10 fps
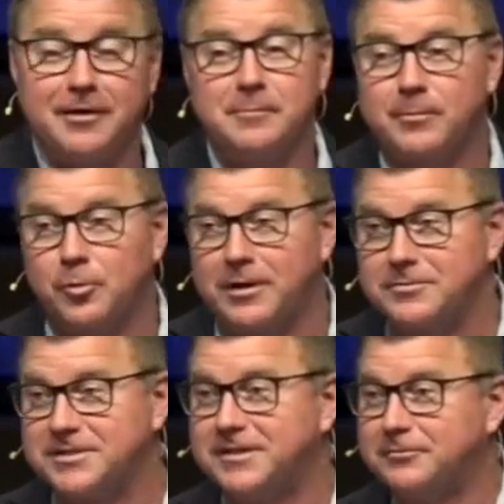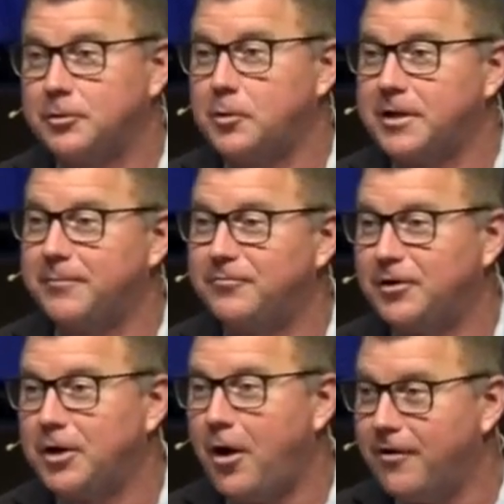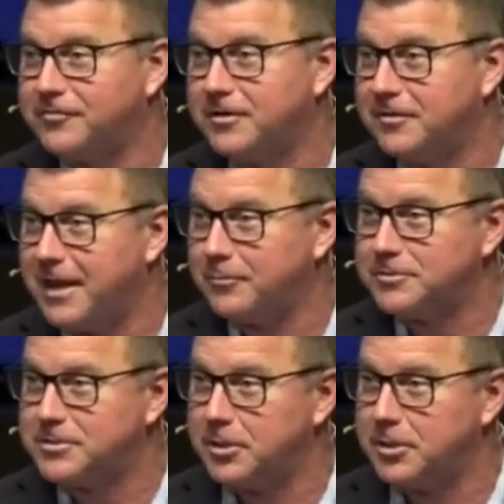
I remember when I was a kid growing up, very often that was,